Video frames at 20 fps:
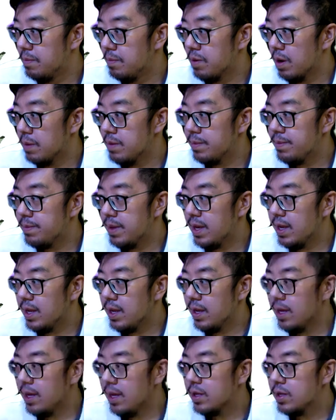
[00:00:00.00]

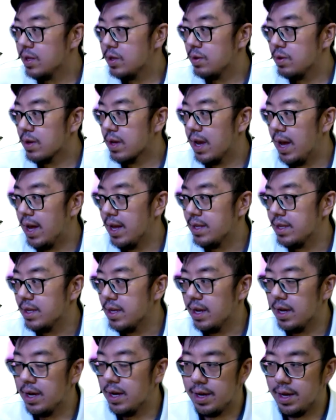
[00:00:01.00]
probably to get
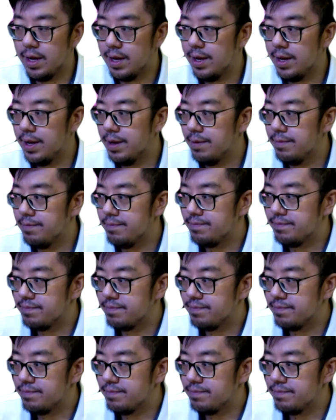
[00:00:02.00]
uh,